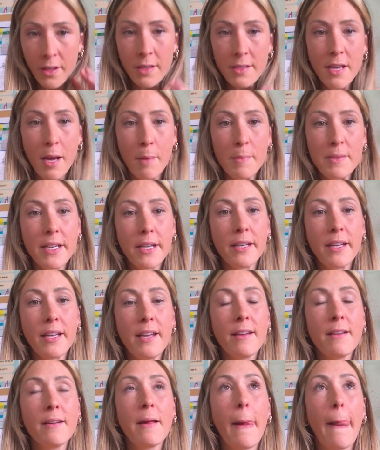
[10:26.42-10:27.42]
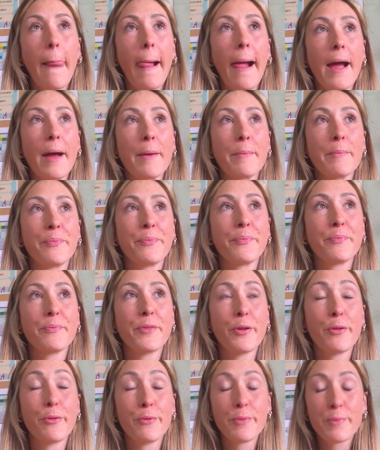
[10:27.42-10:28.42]
Tom Tierney,
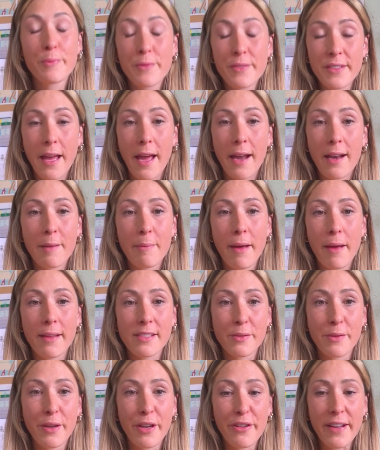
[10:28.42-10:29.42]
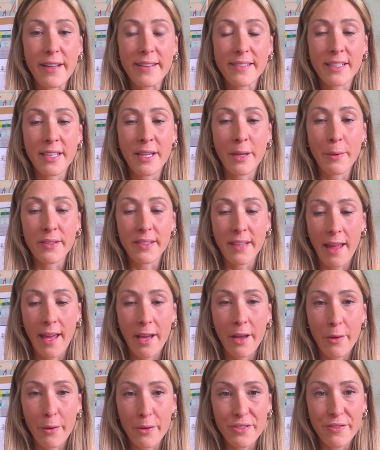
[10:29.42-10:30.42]
who sadly passed away recently, was the
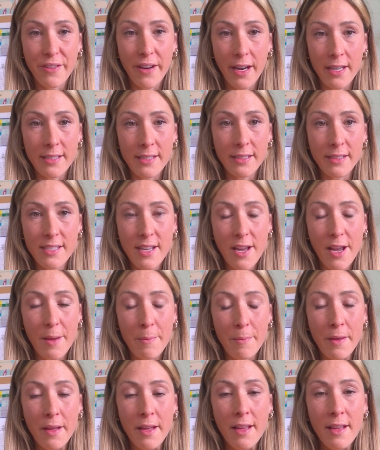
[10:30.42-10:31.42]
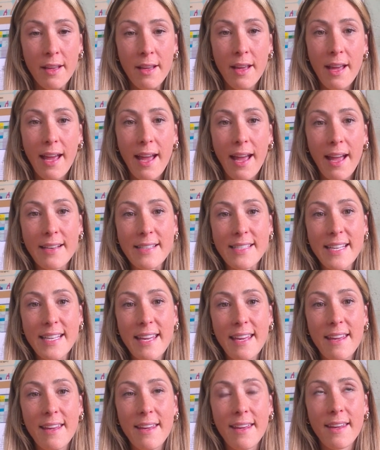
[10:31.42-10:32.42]
head coach of Ireland at the time. And
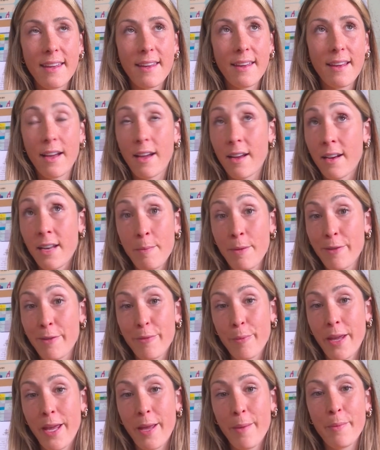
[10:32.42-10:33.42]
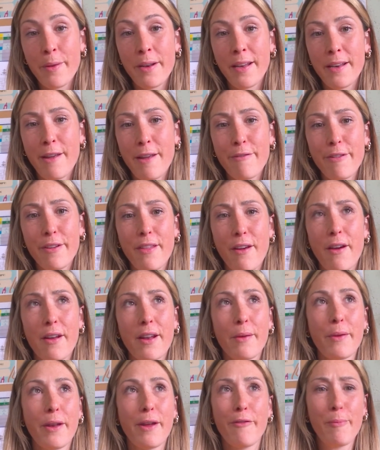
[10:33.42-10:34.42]
I got an email from him, and I never
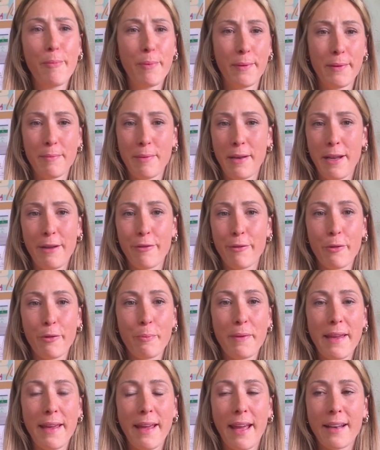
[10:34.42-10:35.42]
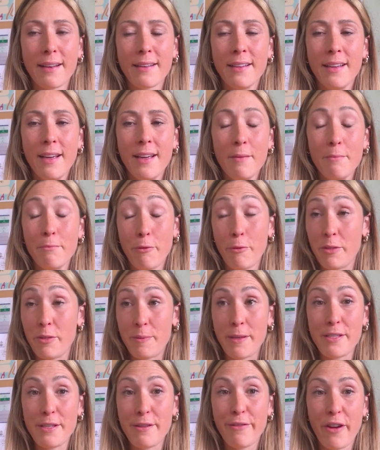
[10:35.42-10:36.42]
thought I would ever play for rugby again,
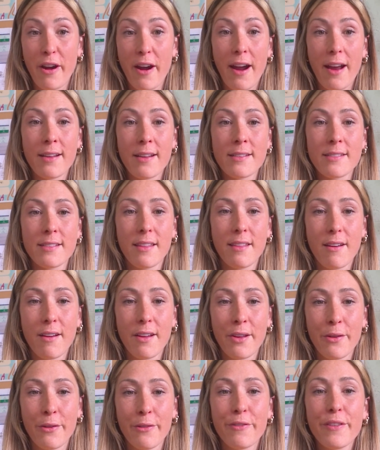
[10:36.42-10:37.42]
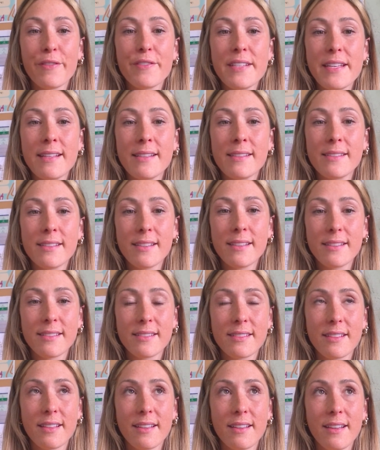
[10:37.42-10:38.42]
especially for Ireland. I thought, 15s
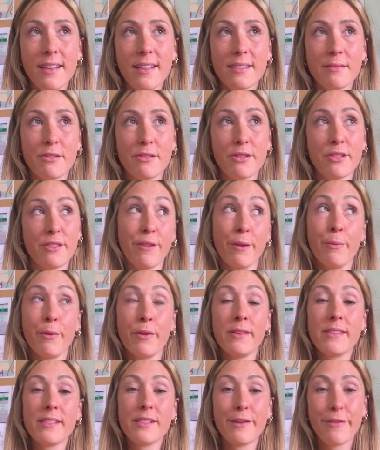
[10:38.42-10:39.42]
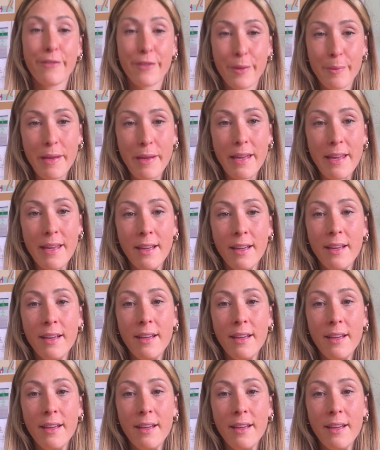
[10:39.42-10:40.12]
is just for Munster for me.